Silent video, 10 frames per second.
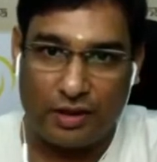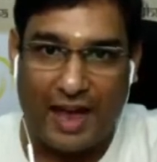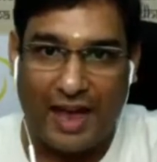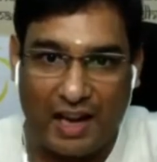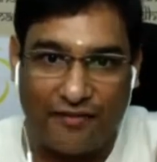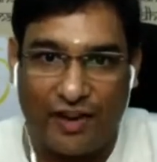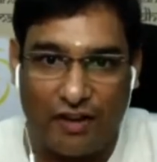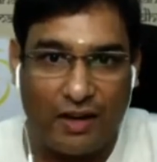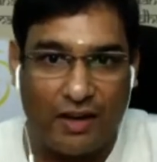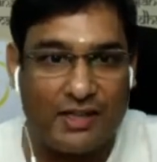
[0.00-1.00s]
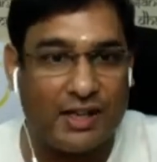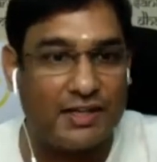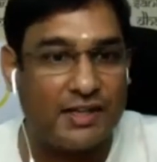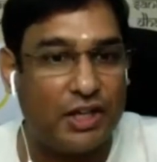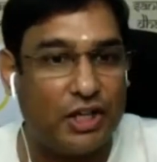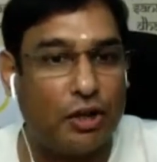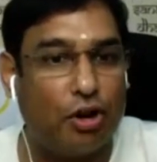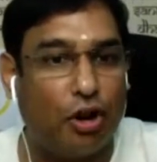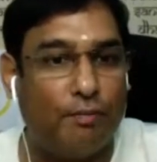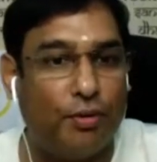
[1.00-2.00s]
And everyone is essential
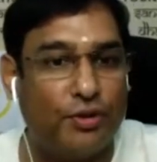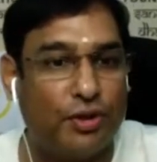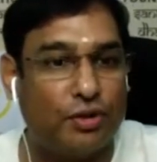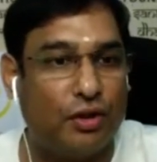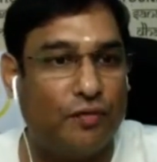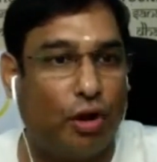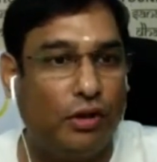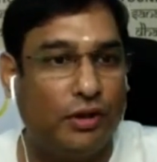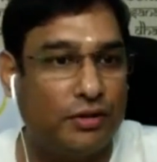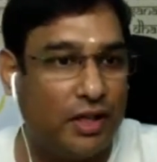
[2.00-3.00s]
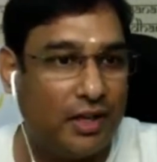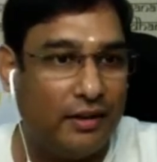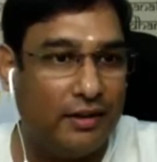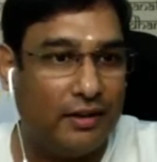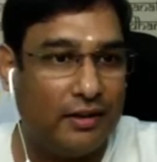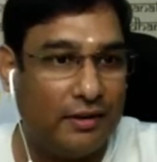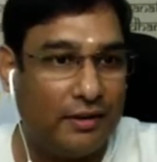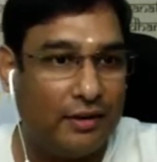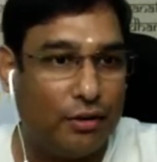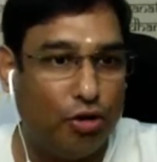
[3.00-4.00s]
composition of all the three.
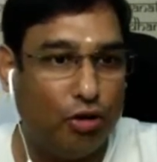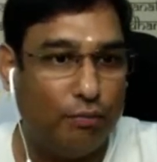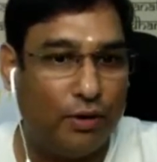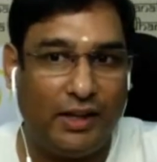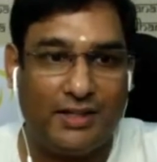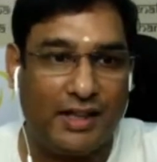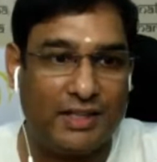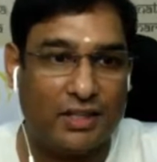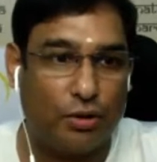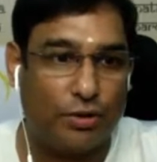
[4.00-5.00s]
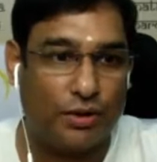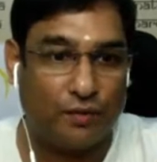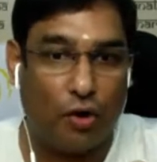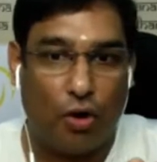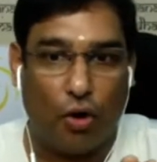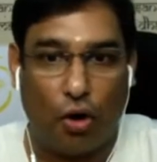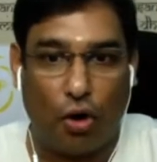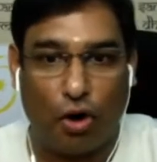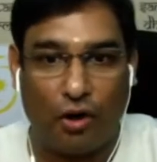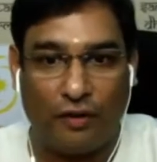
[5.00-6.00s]
Nobody is exclusive.
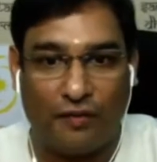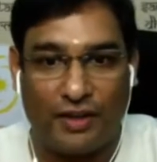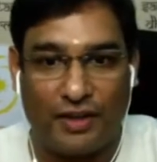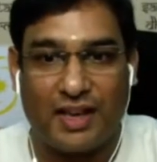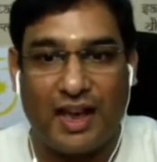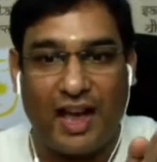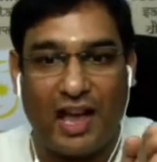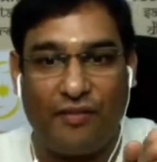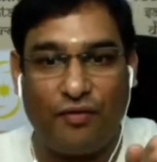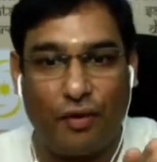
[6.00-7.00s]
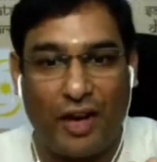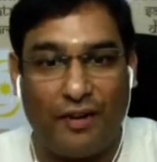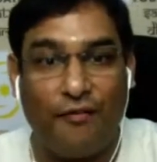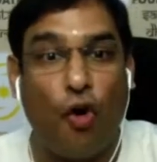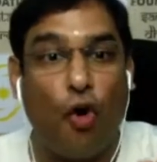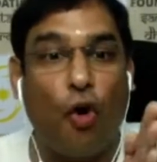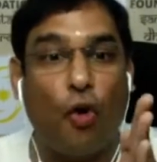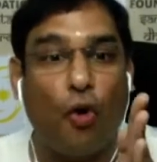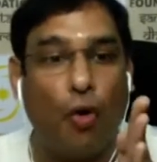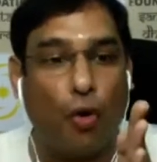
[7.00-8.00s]
All of us have to have
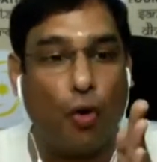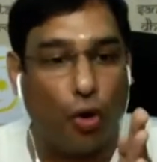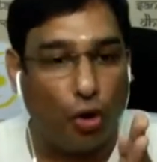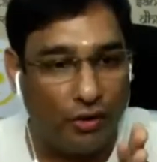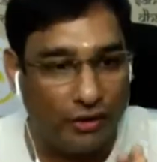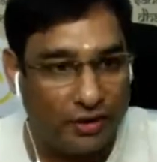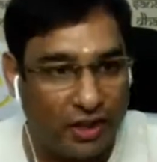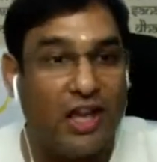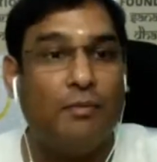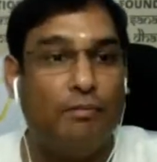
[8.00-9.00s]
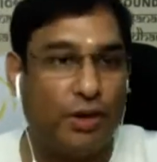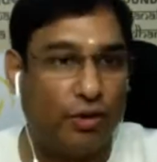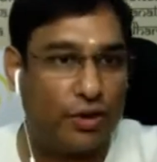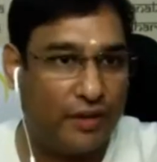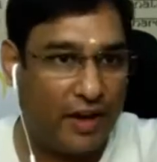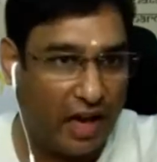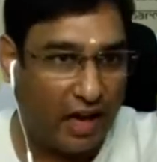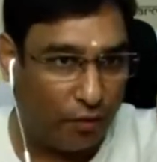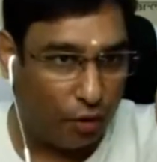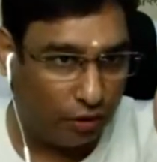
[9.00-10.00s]
all the three because we
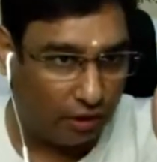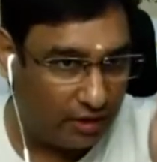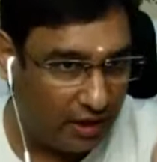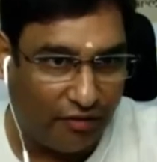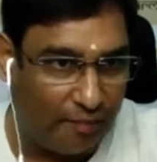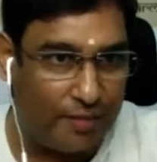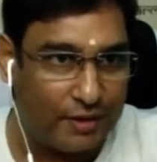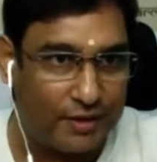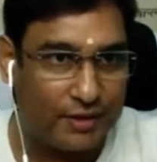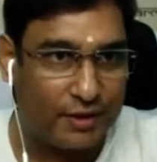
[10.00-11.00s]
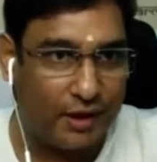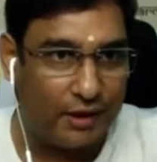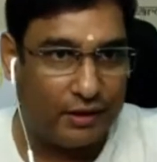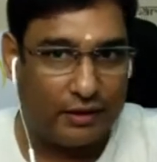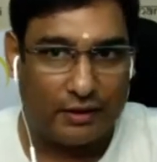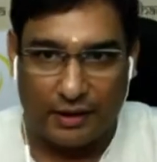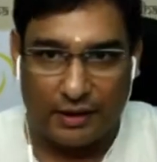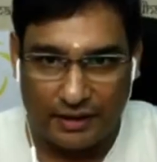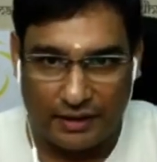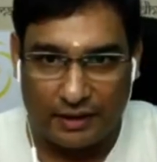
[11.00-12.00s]
have all the three equipments.
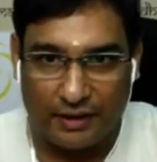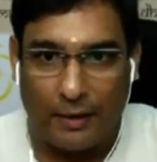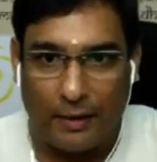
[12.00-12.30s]
Isn't it?